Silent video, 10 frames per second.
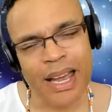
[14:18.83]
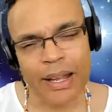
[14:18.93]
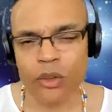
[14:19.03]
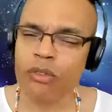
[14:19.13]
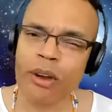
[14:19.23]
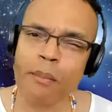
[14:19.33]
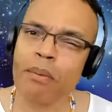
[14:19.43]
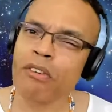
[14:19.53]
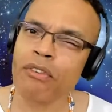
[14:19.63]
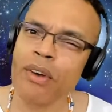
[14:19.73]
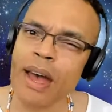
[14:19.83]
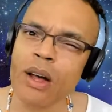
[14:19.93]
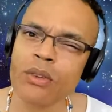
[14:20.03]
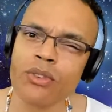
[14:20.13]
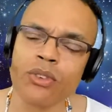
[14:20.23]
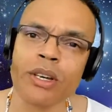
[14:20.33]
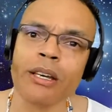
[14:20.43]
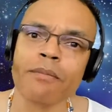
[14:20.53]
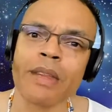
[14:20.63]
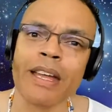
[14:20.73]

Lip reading: And it was a very profound dream.